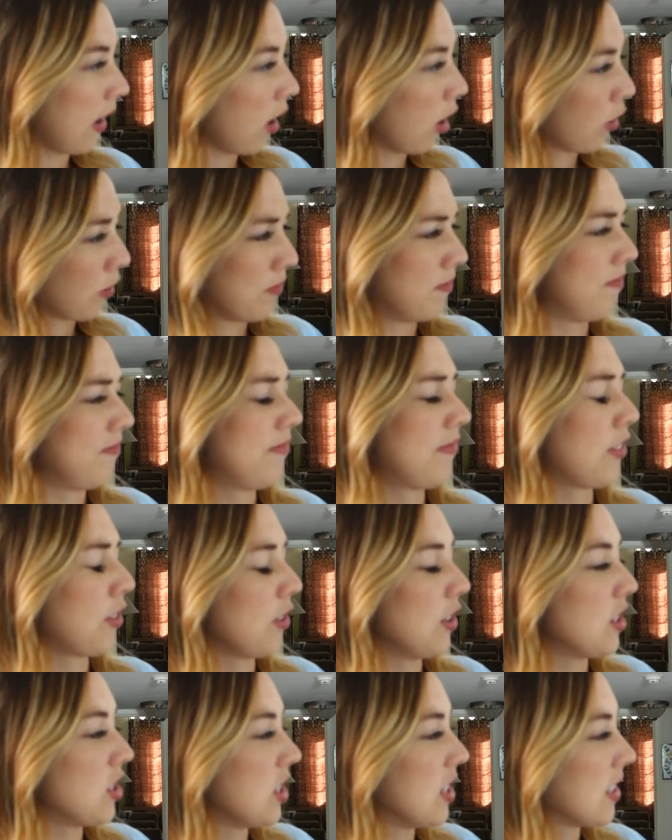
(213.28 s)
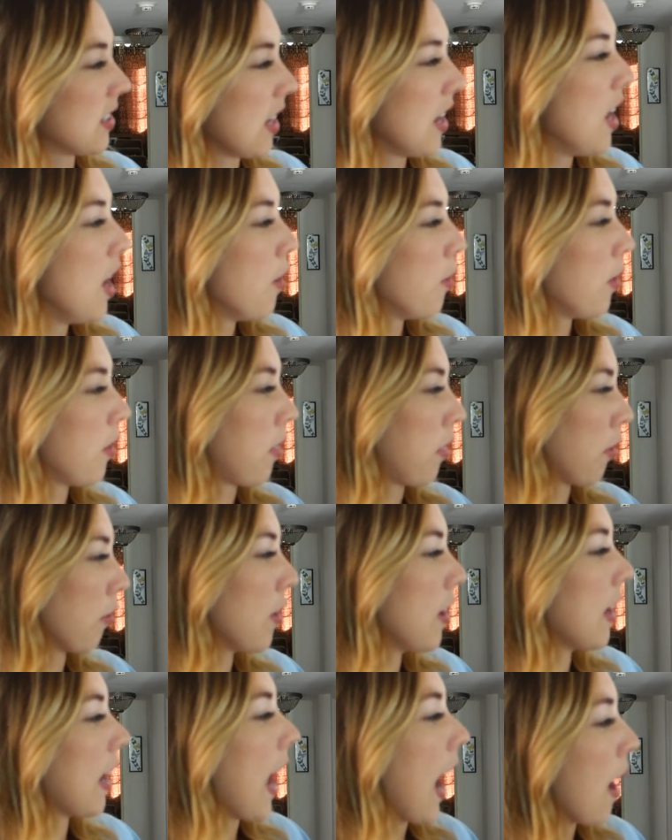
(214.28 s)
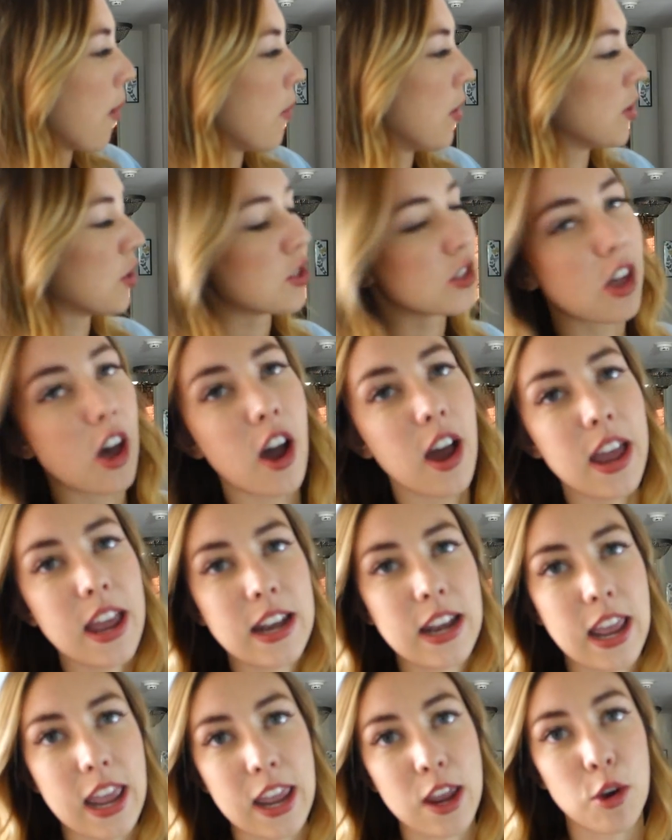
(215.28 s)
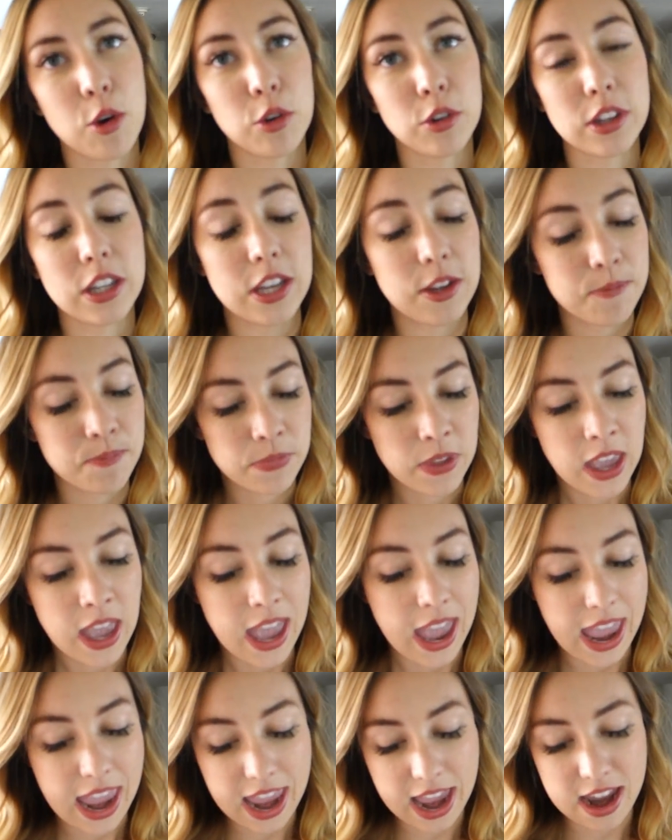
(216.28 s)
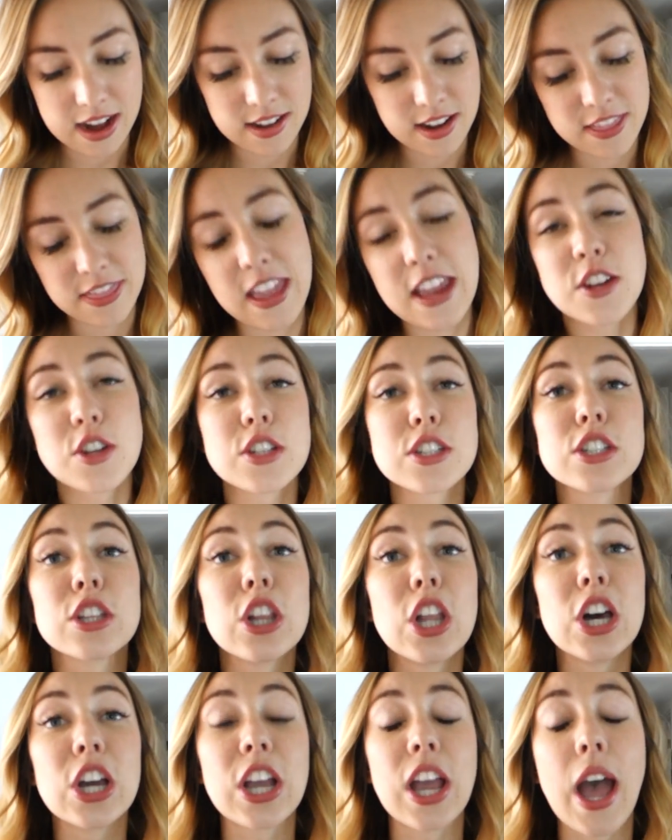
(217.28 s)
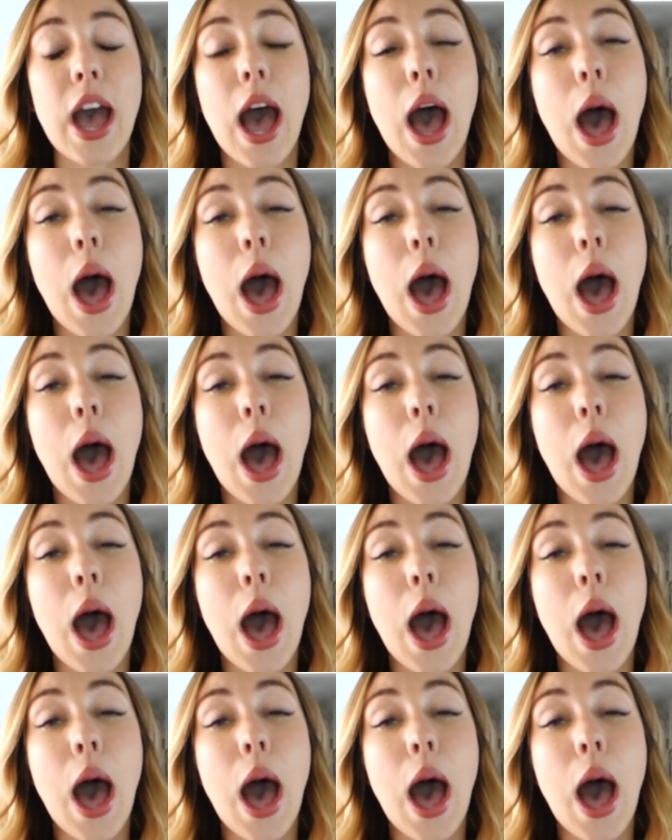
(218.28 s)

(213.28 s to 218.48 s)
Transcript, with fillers: or three cheese, with three cabbage slaw and aioli, and they just look